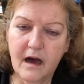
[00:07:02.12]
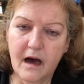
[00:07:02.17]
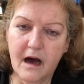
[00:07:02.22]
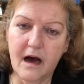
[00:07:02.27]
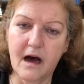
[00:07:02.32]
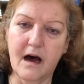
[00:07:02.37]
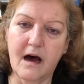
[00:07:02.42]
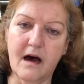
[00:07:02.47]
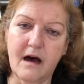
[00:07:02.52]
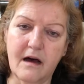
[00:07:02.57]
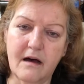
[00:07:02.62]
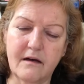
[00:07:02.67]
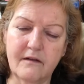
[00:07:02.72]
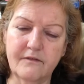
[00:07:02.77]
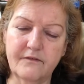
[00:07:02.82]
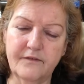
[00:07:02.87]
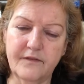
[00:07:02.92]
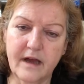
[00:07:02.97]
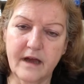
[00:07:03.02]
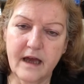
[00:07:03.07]

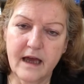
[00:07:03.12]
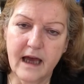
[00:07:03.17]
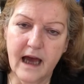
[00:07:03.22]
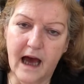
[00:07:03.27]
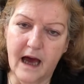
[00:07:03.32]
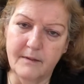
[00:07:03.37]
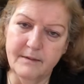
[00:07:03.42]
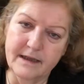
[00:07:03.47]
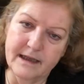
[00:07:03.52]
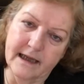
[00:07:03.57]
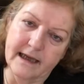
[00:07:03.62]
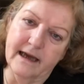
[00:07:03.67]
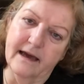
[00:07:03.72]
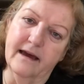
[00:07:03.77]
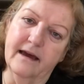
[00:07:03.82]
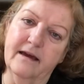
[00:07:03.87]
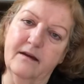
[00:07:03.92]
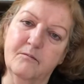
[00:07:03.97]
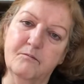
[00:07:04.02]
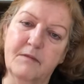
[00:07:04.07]
of, I mean,
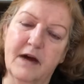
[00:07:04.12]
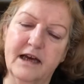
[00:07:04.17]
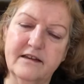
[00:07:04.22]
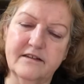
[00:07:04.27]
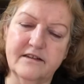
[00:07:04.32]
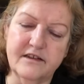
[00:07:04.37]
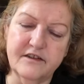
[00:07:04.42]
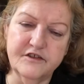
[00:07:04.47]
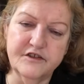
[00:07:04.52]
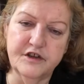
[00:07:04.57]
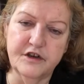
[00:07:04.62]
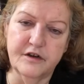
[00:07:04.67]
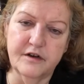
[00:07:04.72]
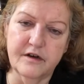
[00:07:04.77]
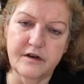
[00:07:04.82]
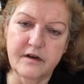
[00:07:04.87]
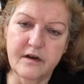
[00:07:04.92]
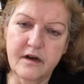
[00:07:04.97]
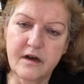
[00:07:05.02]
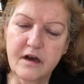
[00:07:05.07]
like my
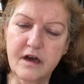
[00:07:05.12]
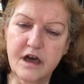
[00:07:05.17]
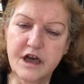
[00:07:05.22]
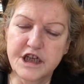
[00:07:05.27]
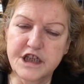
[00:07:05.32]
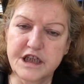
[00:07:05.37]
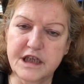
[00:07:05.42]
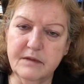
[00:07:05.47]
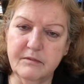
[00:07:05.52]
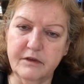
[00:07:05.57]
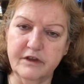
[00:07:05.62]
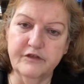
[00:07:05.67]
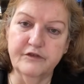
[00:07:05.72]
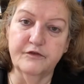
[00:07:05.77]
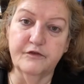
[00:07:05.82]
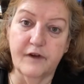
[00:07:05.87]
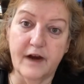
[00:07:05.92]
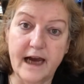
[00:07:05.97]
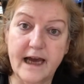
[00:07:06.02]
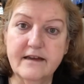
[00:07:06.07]
sister, she was
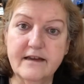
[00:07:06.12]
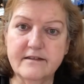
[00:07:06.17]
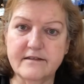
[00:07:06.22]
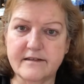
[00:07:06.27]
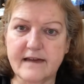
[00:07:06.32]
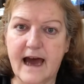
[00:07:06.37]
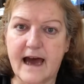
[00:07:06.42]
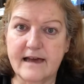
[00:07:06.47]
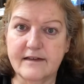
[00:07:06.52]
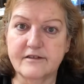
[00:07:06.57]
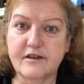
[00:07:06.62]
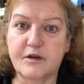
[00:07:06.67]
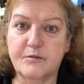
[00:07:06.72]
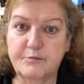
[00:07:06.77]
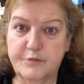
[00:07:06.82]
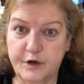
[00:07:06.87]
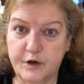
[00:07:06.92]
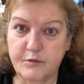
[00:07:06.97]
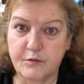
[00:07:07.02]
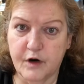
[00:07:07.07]
raised as a
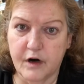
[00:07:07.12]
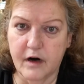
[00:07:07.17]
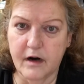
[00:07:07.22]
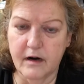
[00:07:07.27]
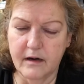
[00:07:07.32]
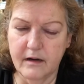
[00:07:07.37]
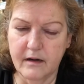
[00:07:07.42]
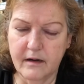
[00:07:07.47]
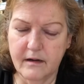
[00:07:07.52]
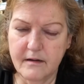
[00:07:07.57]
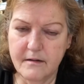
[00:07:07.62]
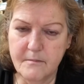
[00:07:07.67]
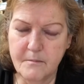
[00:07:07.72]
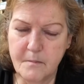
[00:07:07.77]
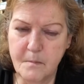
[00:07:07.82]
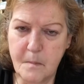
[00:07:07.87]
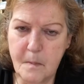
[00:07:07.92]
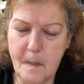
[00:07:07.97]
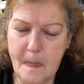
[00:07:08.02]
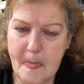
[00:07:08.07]
boomer
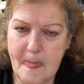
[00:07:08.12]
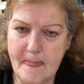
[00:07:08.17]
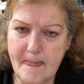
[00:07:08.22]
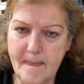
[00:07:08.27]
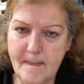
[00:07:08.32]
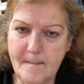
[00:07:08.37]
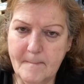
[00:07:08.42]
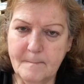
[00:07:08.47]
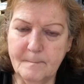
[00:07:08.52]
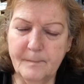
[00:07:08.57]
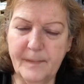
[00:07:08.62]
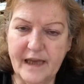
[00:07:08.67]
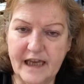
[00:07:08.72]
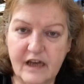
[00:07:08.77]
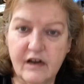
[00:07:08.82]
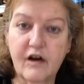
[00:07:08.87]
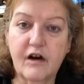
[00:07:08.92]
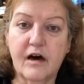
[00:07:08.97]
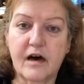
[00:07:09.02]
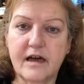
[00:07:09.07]

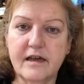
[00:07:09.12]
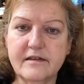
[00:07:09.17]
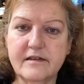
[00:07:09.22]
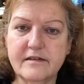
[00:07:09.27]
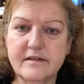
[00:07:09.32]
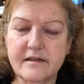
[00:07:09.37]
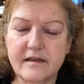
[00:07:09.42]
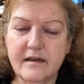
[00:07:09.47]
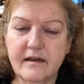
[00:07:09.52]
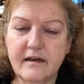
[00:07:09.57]
because